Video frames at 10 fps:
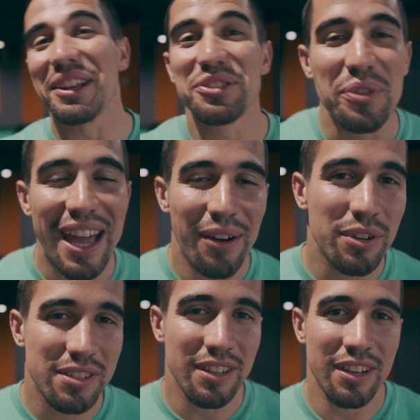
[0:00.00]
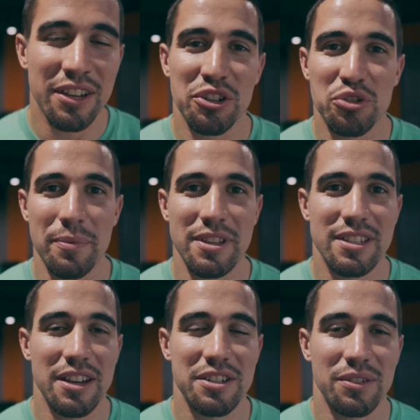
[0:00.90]
right, so that was a treatment
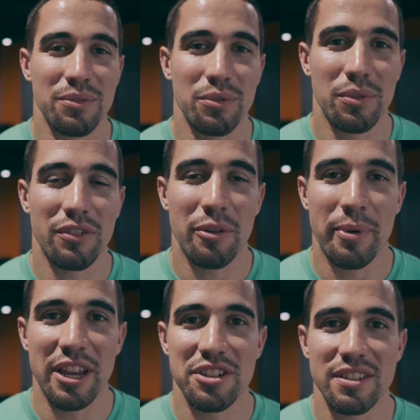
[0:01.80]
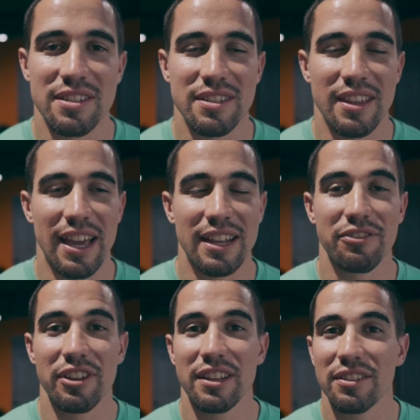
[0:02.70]
session with one of our patients that
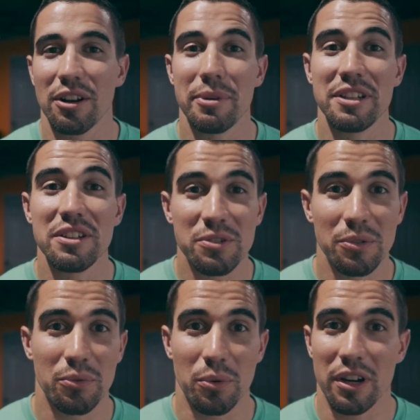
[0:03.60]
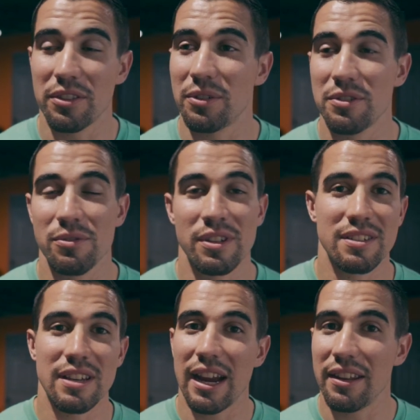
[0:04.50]
Vince, our PT student, was working through. So he
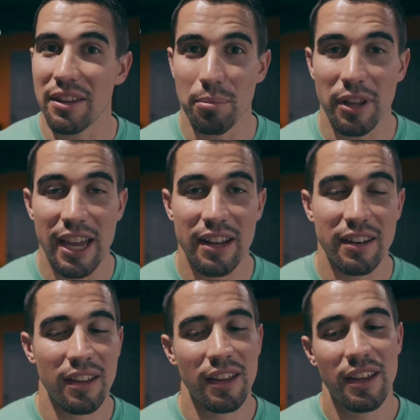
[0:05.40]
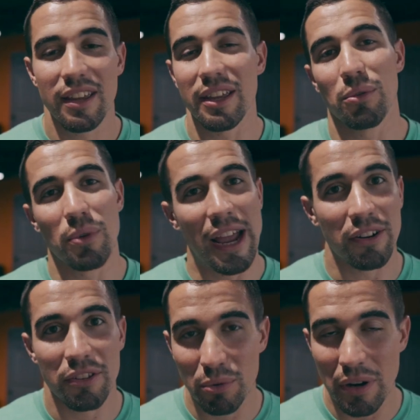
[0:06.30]
designed the plan, he ran
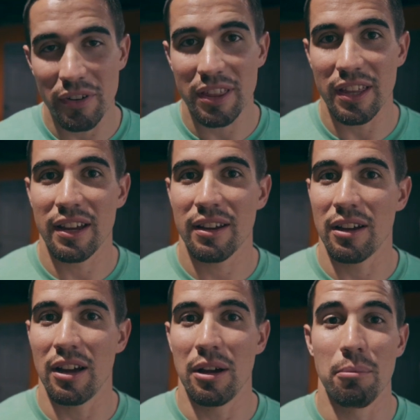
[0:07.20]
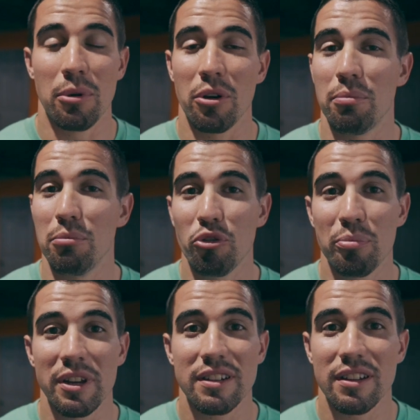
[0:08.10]
her through everything, both
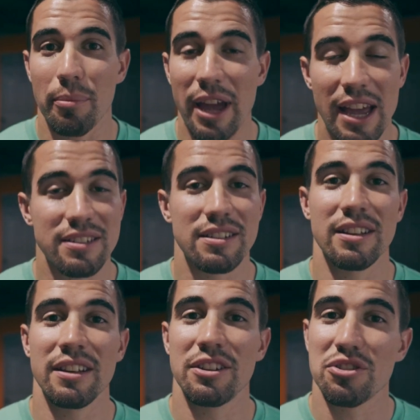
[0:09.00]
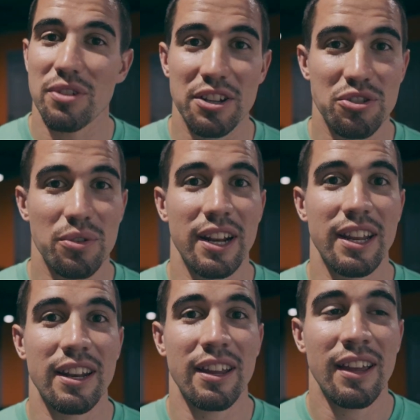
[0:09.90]
movement, capacity, strength
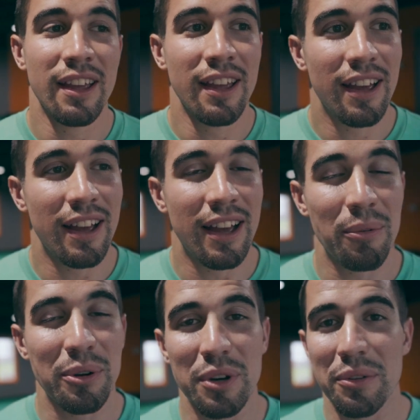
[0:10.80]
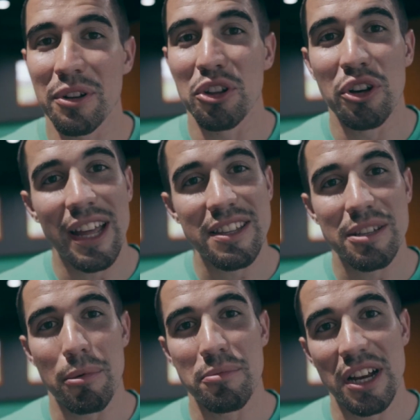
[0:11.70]
training. We were able to look at
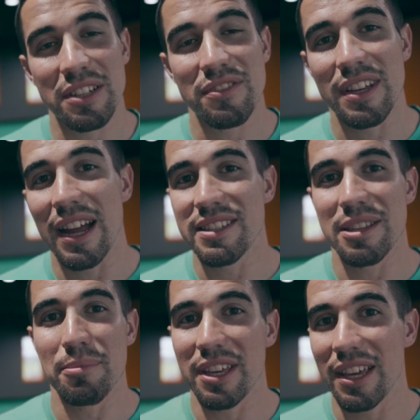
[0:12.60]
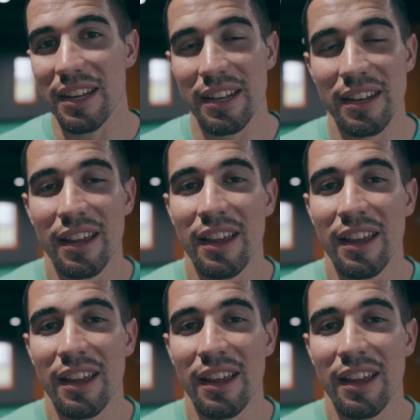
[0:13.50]
some objective signs in the beginning.